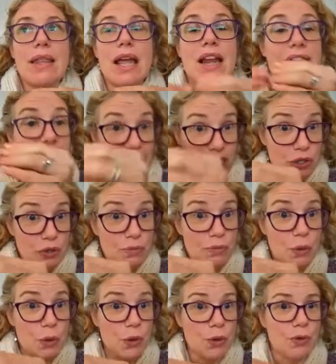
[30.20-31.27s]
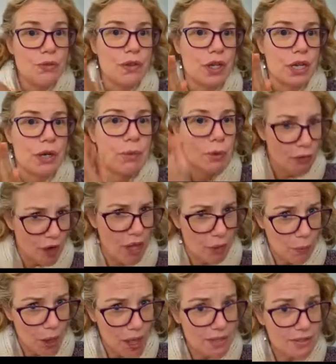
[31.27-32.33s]
and then if they do move, they're going to move
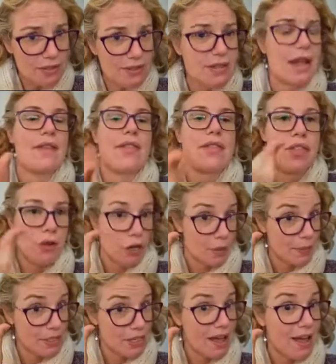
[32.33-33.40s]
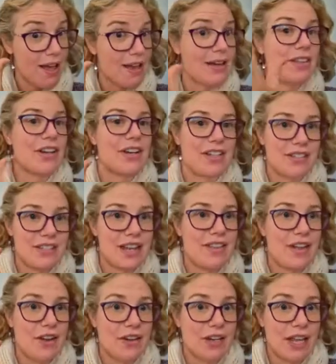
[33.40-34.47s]
all at once, and then they're going to be done, and they're going to
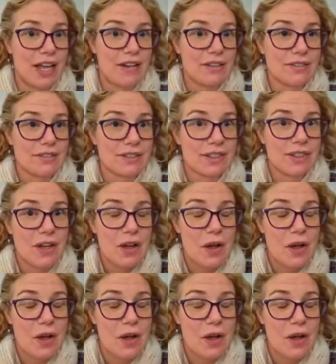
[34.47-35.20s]
stay there again.